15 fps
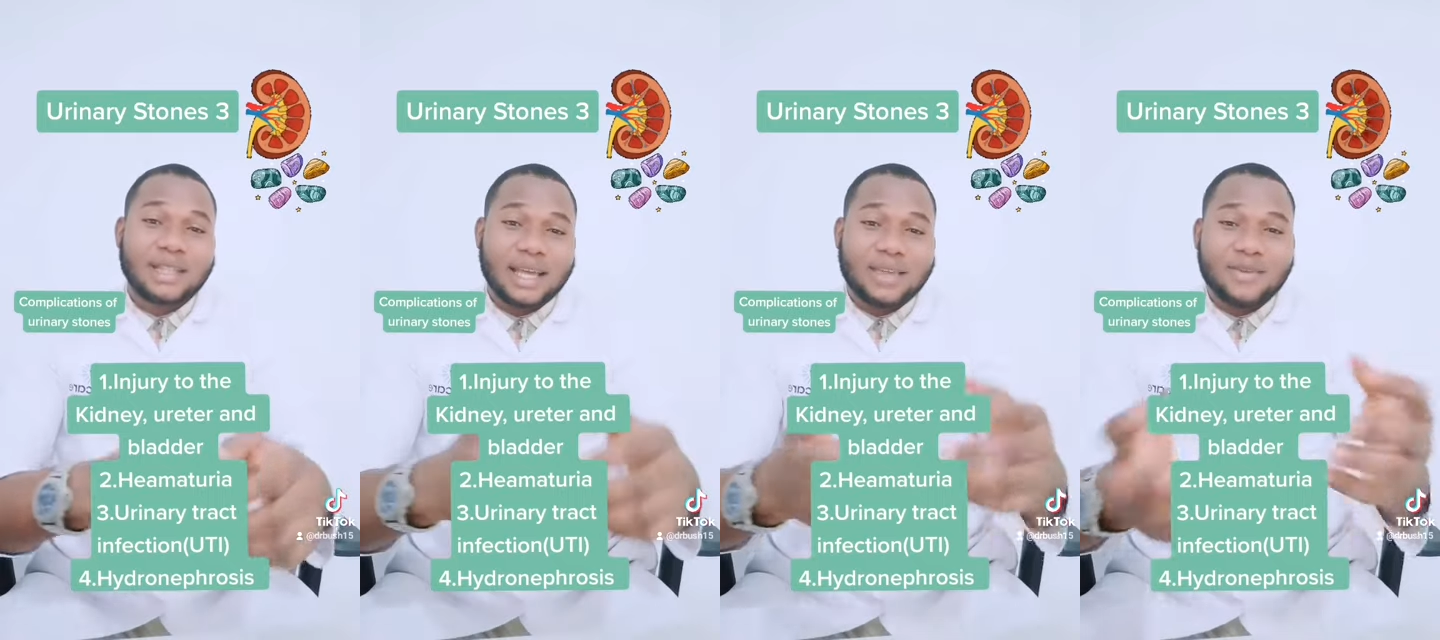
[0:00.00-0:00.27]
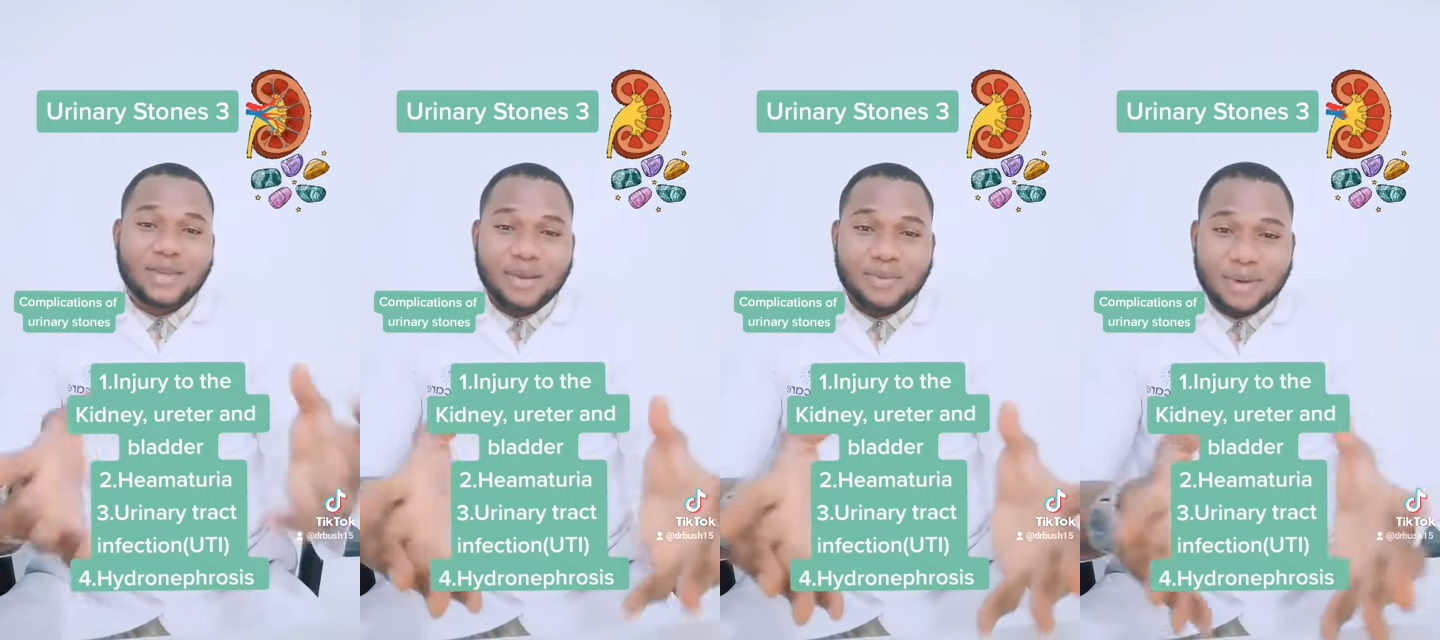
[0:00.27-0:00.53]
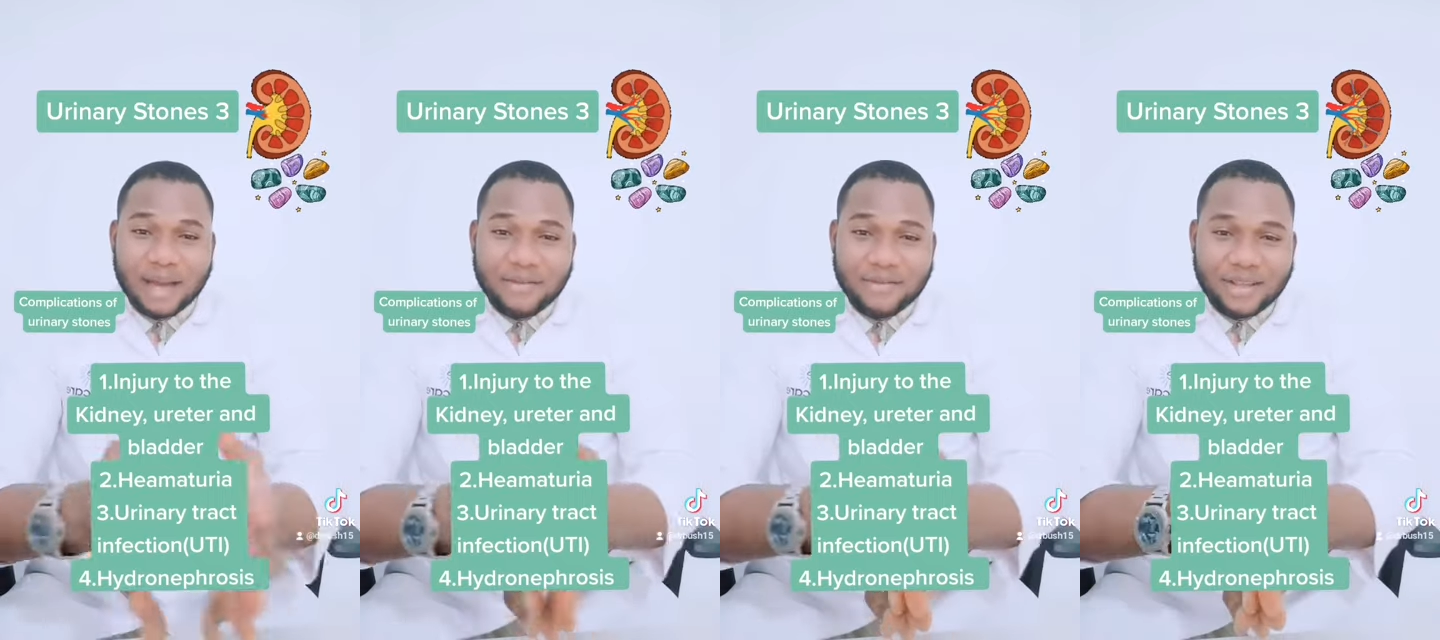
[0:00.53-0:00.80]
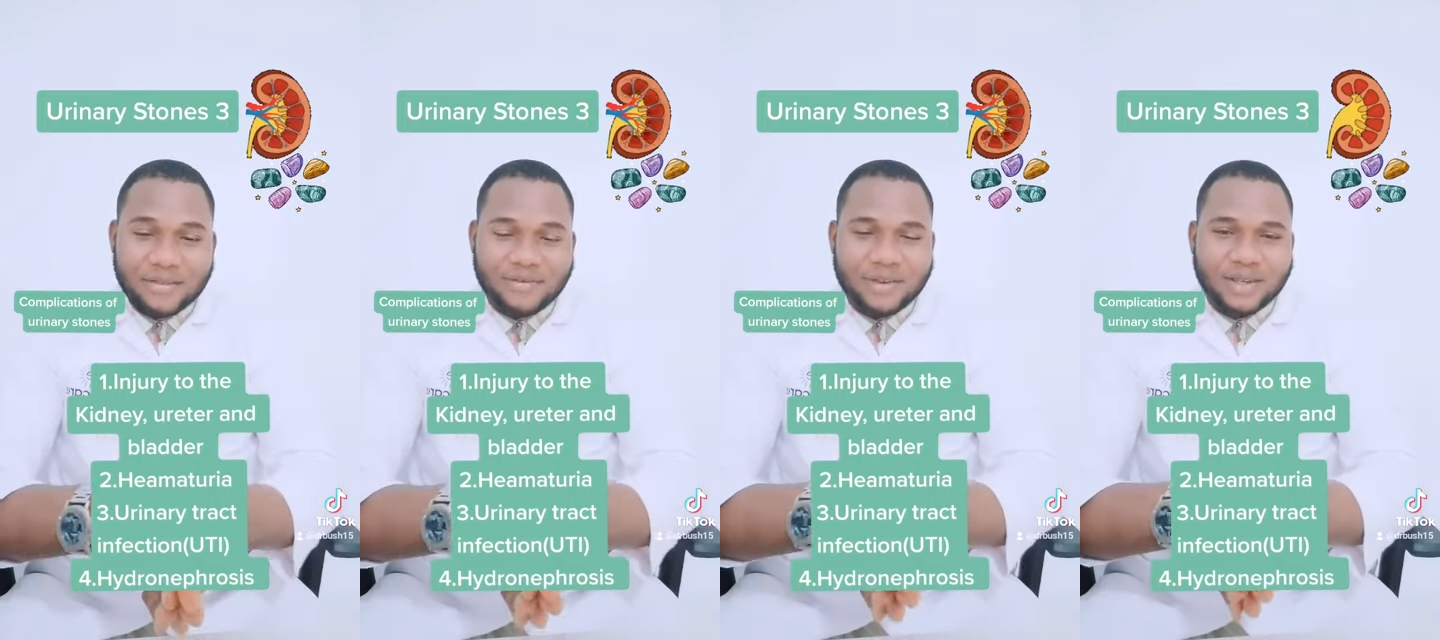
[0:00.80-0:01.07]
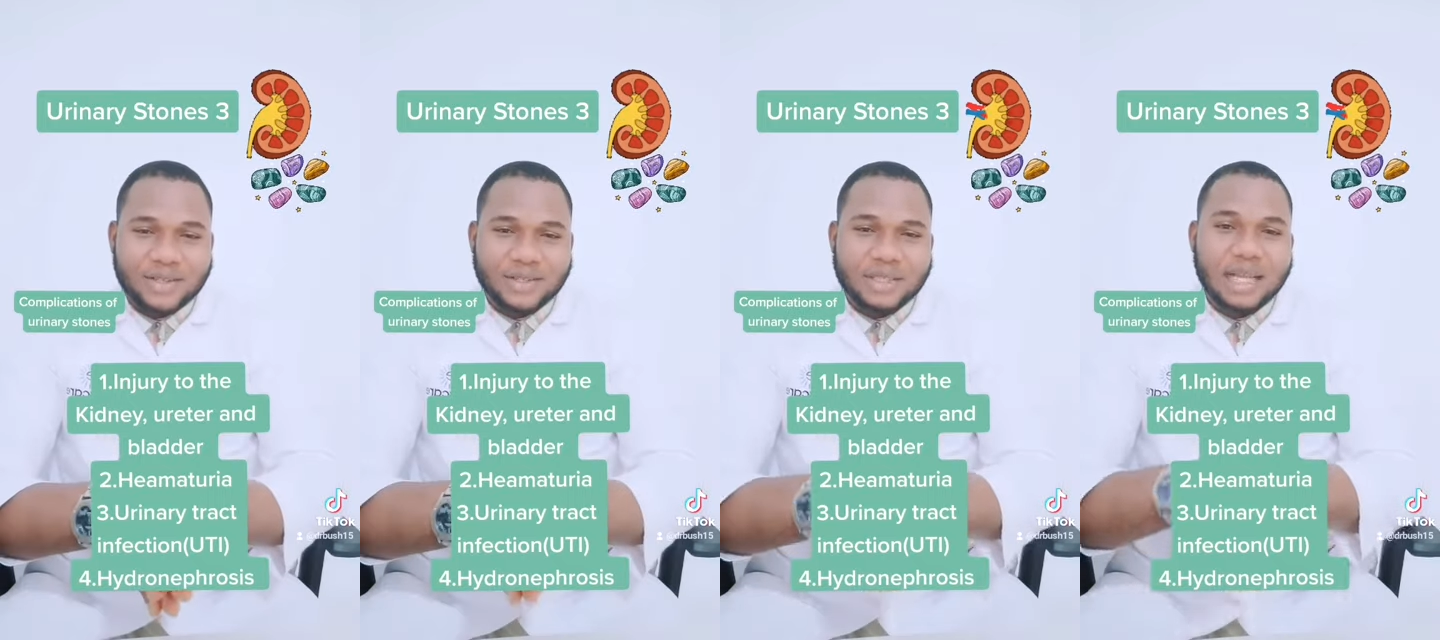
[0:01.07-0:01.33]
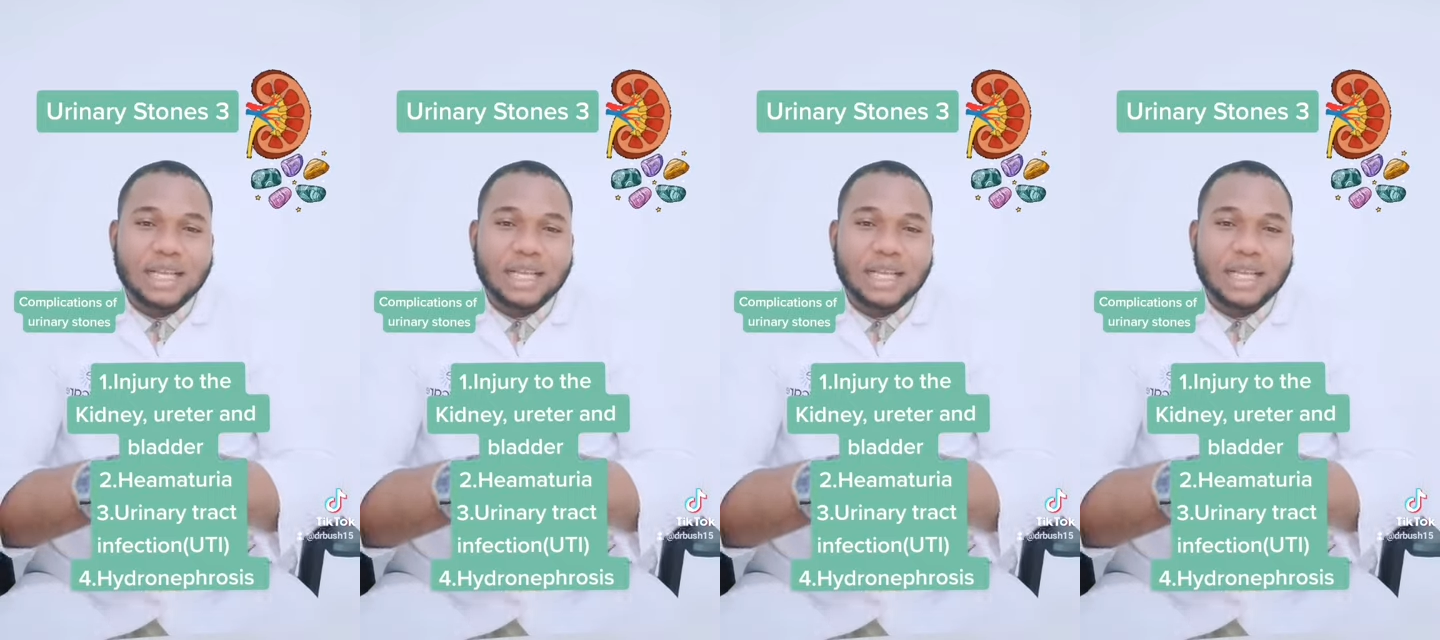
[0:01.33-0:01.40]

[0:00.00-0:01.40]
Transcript: and you keep having infection.